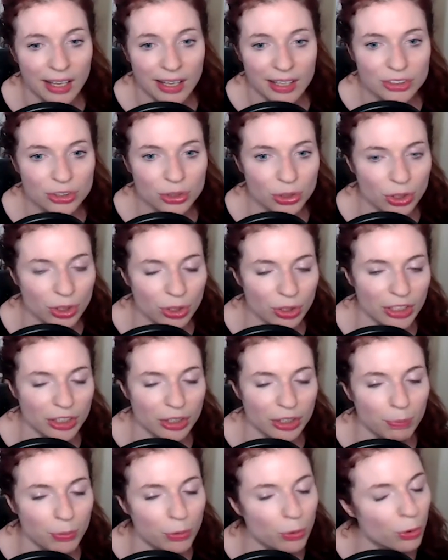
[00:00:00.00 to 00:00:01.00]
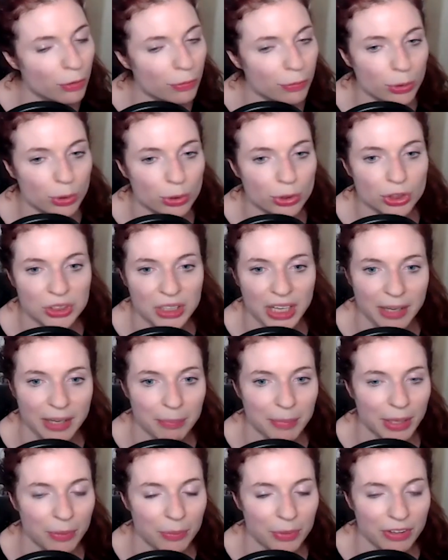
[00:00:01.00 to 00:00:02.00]
So, like the beautiful
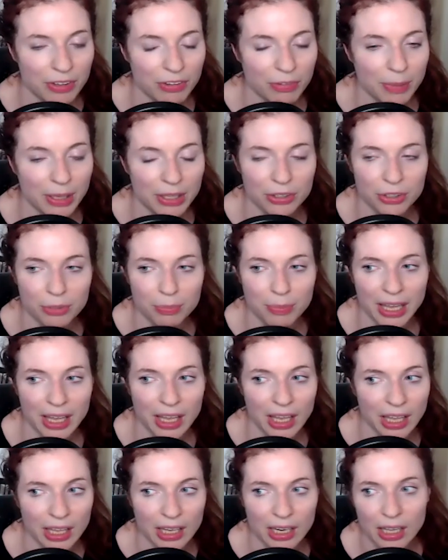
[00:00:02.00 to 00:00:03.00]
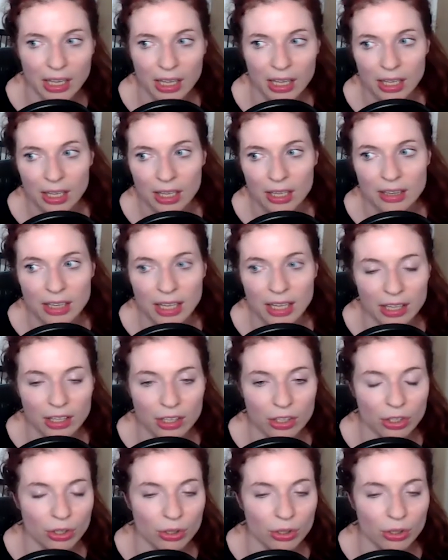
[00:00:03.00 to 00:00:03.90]
checkmate with a smothered mate that,